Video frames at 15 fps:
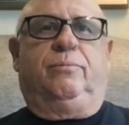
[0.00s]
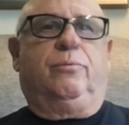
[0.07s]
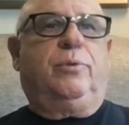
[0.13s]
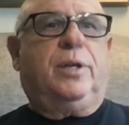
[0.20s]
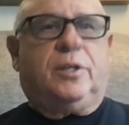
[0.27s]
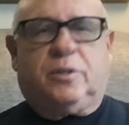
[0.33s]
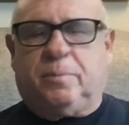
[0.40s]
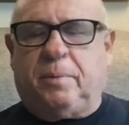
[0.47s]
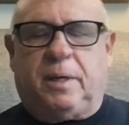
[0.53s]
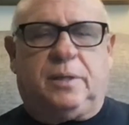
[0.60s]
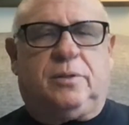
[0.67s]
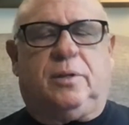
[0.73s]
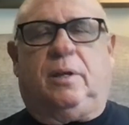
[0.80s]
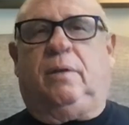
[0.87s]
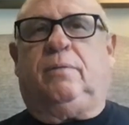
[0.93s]
risk
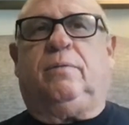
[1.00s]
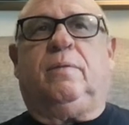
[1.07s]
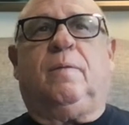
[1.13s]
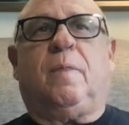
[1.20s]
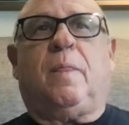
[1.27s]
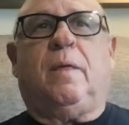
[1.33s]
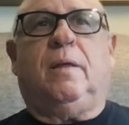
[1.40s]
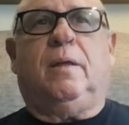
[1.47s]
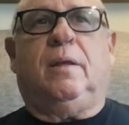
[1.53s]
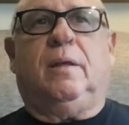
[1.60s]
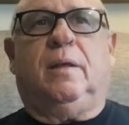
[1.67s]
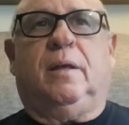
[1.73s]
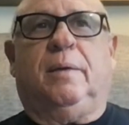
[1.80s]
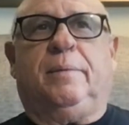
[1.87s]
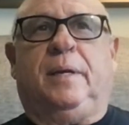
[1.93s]
myself.
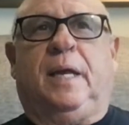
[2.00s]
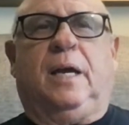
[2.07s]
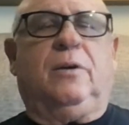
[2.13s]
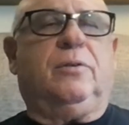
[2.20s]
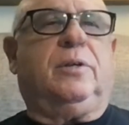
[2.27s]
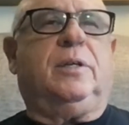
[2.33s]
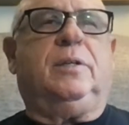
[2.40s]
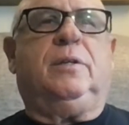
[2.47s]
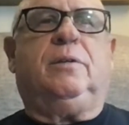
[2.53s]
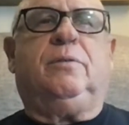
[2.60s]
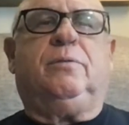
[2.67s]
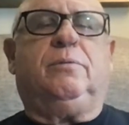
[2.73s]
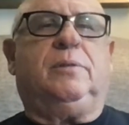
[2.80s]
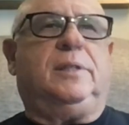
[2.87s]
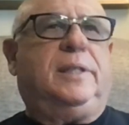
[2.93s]
I mean, how can
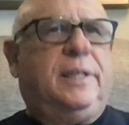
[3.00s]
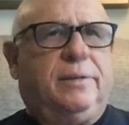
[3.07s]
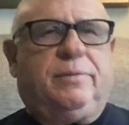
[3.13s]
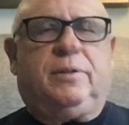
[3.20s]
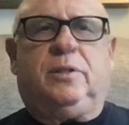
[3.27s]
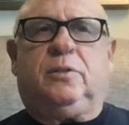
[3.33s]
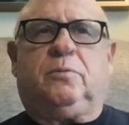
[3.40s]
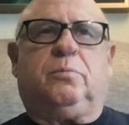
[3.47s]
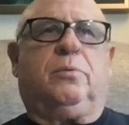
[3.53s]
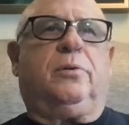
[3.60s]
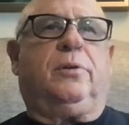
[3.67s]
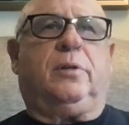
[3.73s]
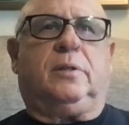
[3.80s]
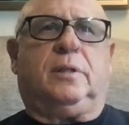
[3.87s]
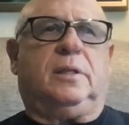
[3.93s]
you live in this
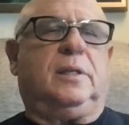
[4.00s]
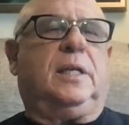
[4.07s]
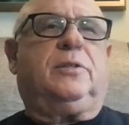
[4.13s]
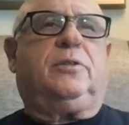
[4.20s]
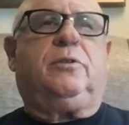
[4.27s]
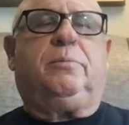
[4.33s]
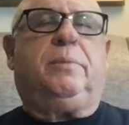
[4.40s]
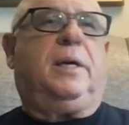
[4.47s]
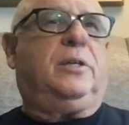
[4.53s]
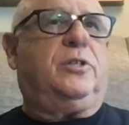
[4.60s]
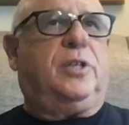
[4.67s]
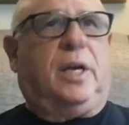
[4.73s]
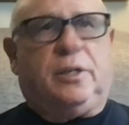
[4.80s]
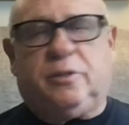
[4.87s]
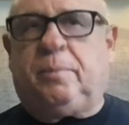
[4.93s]
world unless you make
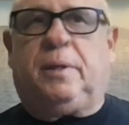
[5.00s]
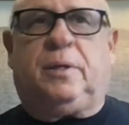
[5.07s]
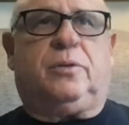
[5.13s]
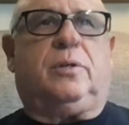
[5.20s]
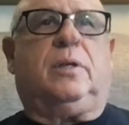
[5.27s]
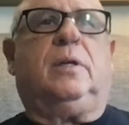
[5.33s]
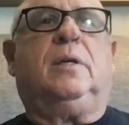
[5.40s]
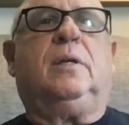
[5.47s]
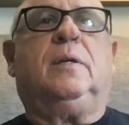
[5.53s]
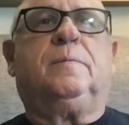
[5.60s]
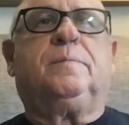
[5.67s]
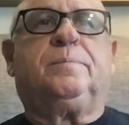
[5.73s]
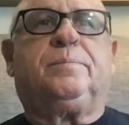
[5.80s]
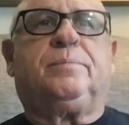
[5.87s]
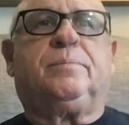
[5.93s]
judgments?
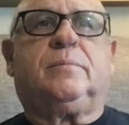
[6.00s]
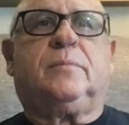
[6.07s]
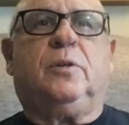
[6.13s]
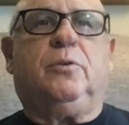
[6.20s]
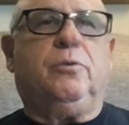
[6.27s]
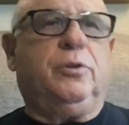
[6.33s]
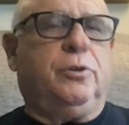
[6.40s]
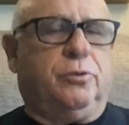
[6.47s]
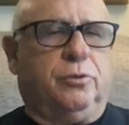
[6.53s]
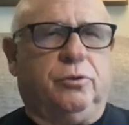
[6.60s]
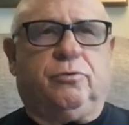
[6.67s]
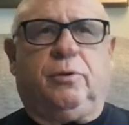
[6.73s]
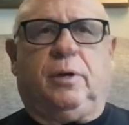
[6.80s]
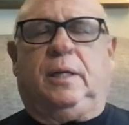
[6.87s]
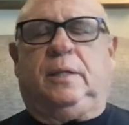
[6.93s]
Who you should
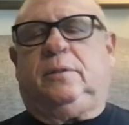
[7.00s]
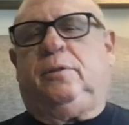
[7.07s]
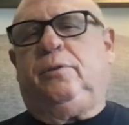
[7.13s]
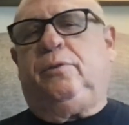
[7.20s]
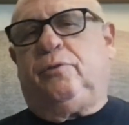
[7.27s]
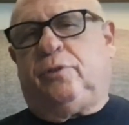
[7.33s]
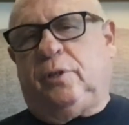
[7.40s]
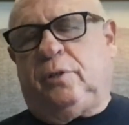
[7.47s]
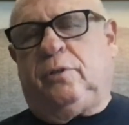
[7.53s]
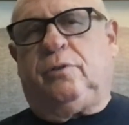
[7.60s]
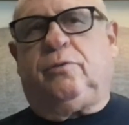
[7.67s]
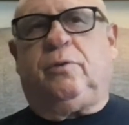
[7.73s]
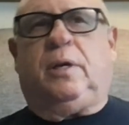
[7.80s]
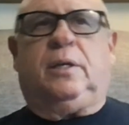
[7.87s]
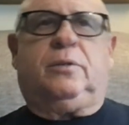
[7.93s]
trust, who you
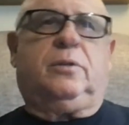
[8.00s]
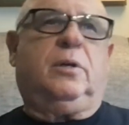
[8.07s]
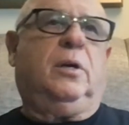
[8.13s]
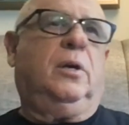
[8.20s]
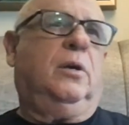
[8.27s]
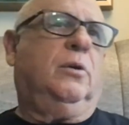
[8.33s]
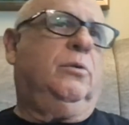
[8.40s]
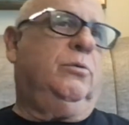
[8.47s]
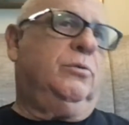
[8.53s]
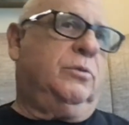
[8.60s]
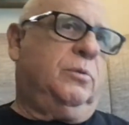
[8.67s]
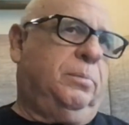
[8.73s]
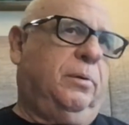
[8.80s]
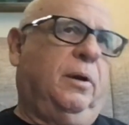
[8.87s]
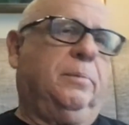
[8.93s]
shouldn't trust,
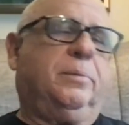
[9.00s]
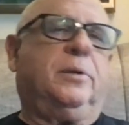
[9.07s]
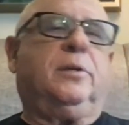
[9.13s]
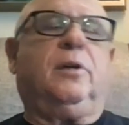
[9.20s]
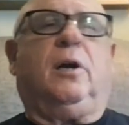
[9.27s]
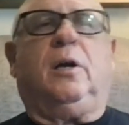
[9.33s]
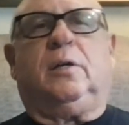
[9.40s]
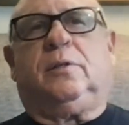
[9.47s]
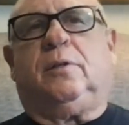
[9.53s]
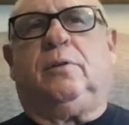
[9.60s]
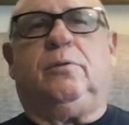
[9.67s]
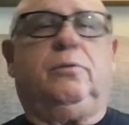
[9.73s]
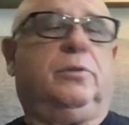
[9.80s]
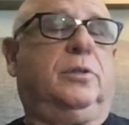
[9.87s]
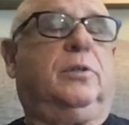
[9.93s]
who's a proper
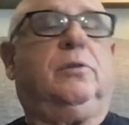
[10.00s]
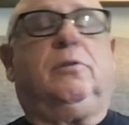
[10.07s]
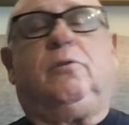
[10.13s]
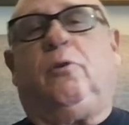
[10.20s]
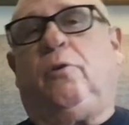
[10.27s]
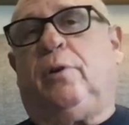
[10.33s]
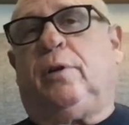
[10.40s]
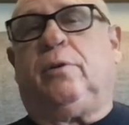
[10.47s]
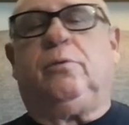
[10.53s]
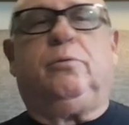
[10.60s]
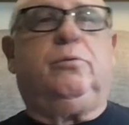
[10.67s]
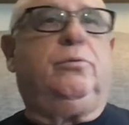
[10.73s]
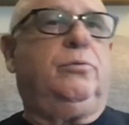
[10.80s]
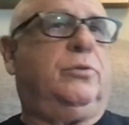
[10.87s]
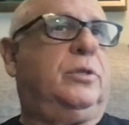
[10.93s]
doctor, who's a good lawyer,
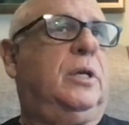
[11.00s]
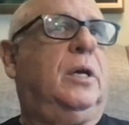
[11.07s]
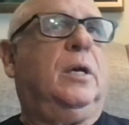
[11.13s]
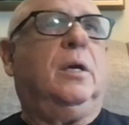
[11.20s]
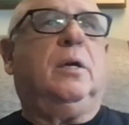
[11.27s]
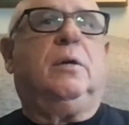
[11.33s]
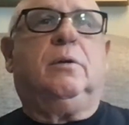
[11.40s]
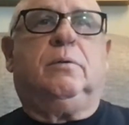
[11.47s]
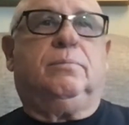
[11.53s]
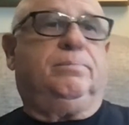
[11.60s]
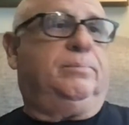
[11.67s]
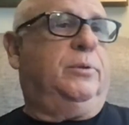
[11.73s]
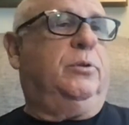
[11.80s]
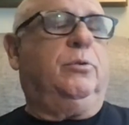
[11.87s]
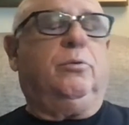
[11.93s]

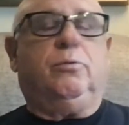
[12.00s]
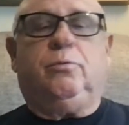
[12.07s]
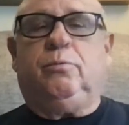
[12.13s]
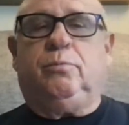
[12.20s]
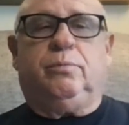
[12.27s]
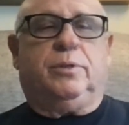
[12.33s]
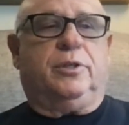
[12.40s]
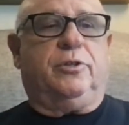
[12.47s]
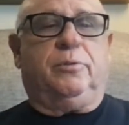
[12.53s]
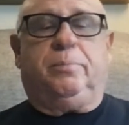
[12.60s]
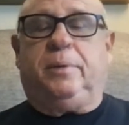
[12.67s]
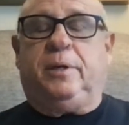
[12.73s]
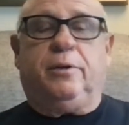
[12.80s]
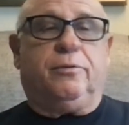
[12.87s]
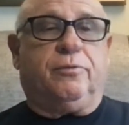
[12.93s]
who should
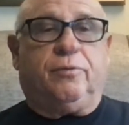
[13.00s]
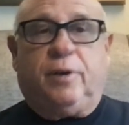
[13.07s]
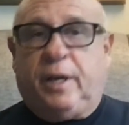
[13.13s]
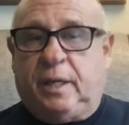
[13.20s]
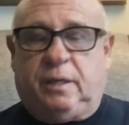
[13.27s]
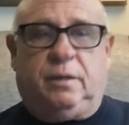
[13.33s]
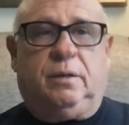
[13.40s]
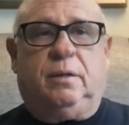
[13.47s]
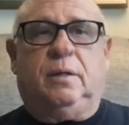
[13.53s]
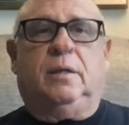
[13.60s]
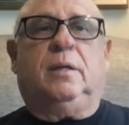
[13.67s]
be your friend.